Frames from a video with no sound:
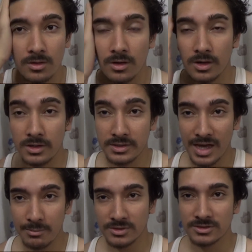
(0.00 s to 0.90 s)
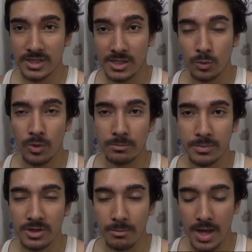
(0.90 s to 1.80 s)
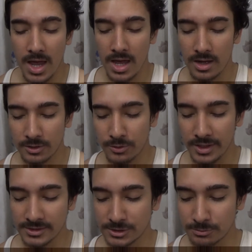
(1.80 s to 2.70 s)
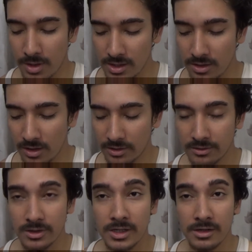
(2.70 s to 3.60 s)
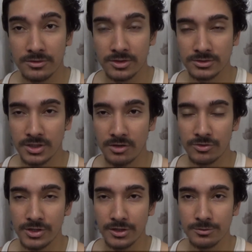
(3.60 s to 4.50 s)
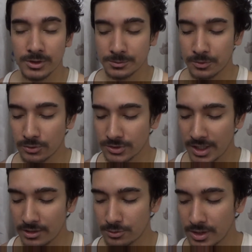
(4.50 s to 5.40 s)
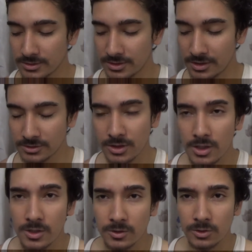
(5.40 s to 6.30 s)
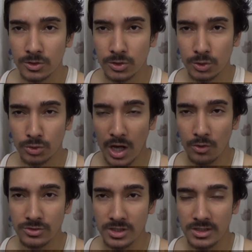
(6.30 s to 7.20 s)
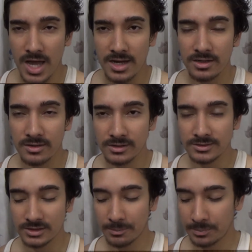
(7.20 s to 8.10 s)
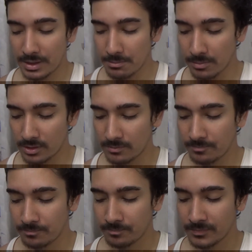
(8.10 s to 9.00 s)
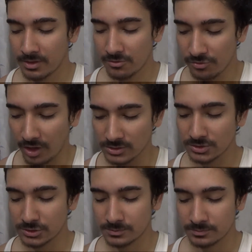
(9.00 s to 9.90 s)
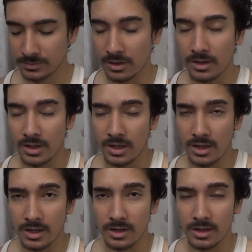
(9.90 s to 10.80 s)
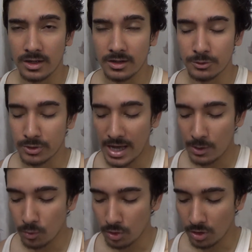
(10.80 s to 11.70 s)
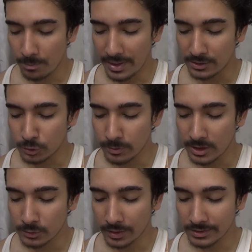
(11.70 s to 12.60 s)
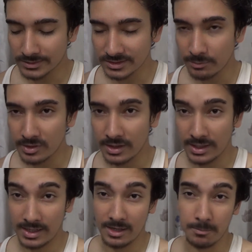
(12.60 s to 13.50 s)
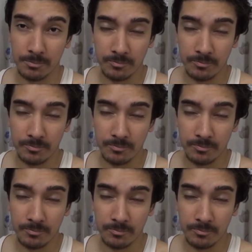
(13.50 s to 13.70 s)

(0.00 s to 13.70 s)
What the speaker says: Currently time is 9:01 p.m. and today is my 196th day of Reading is Best project, and today's date is 2019 September 1st, and today I woke up at 12:27 a.m.